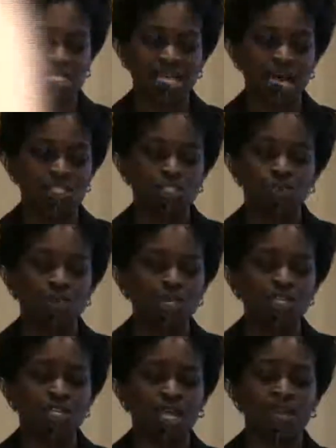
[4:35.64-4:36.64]
designed to bring
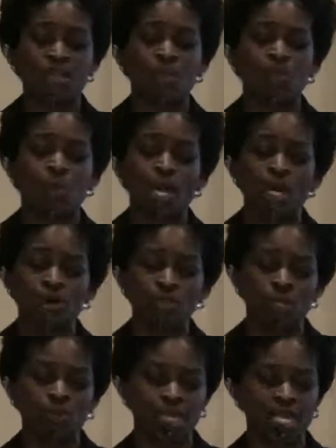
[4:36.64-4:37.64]
together
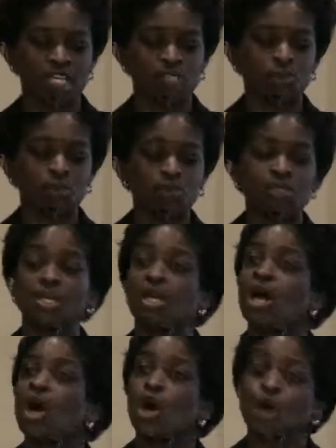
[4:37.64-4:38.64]
well-known experts
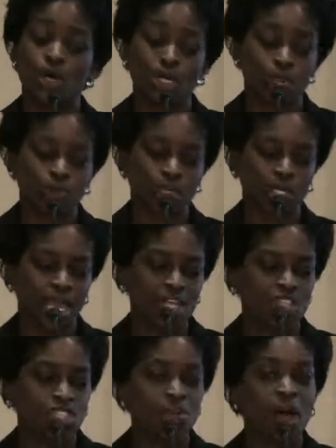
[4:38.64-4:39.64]
on
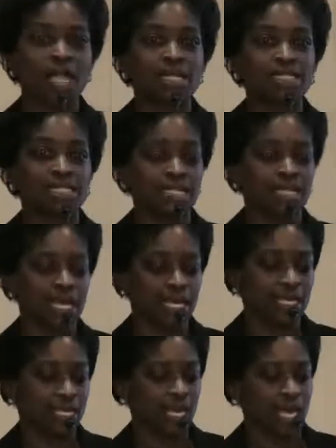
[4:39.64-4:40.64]
communications policy,
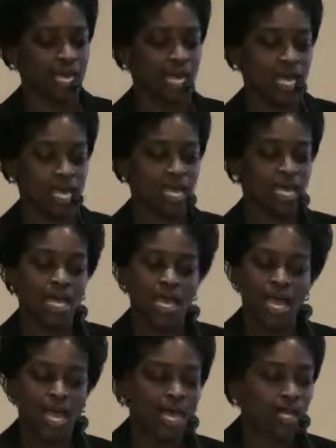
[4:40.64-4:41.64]

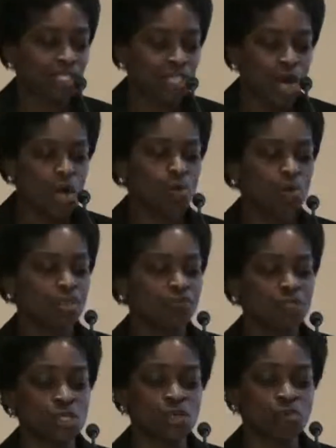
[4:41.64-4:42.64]
along
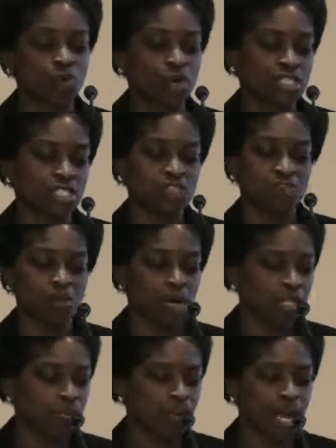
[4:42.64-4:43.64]
with new voices from
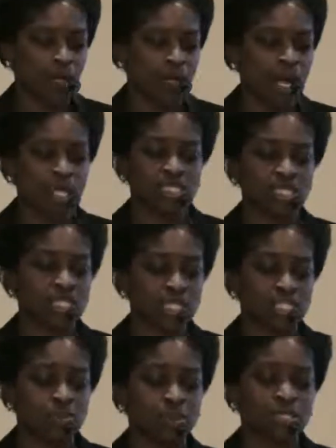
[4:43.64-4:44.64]
other backgrounds and
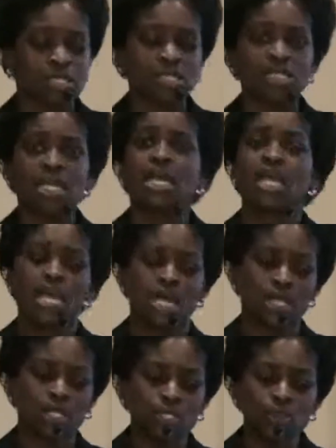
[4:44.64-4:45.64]
disciplines,
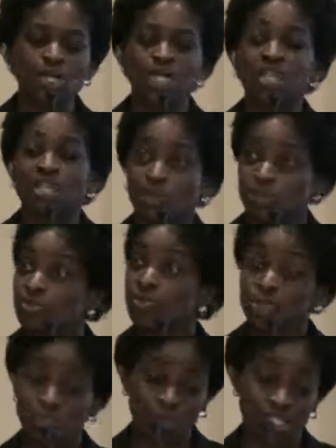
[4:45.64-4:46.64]
including those from
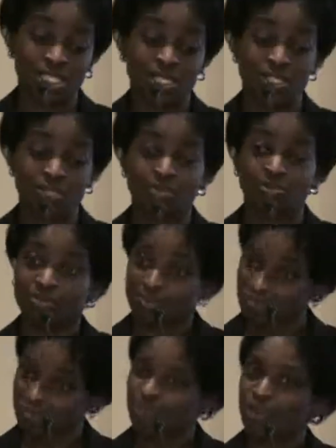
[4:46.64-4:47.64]
the Joint Center.
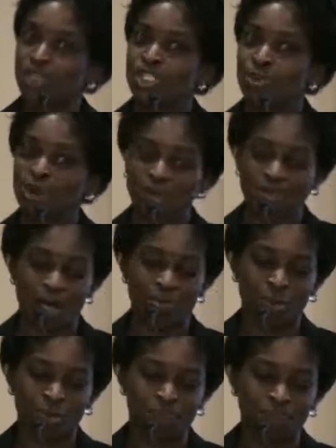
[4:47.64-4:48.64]
Very smart on our
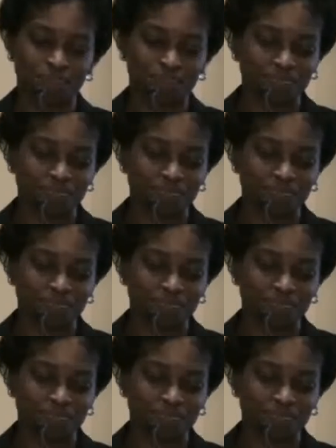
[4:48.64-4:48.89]
part.